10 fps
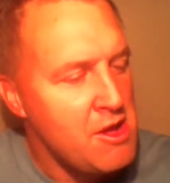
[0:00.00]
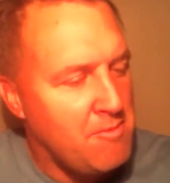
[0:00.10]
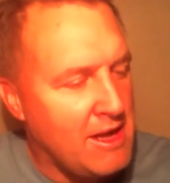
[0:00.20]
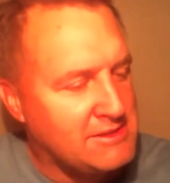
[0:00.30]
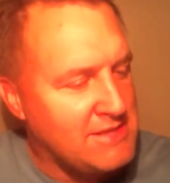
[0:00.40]

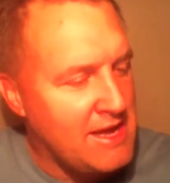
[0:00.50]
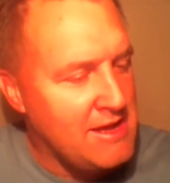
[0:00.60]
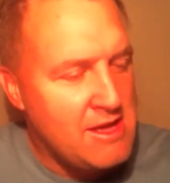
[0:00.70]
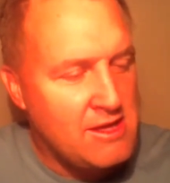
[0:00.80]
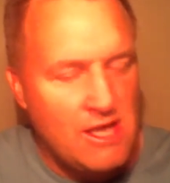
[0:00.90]
But
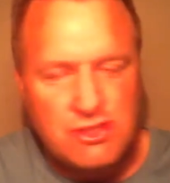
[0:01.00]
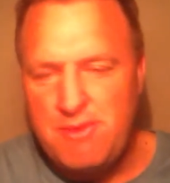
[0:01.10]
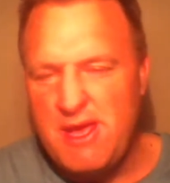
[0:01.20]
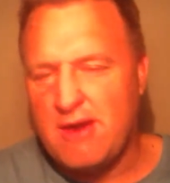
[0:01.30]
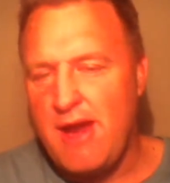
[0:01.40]
it should
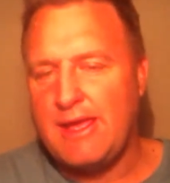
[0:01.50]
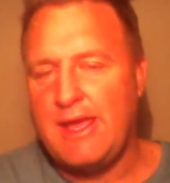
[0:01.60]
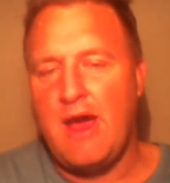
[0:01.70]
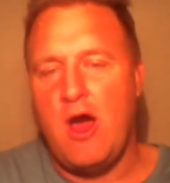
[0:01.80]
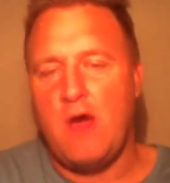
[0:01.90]
be a
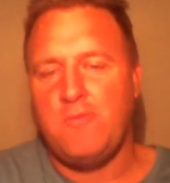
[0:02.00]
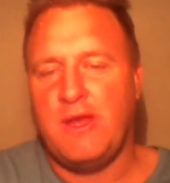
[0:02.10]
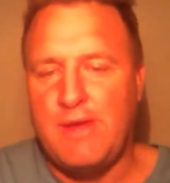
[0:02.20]
cracking opening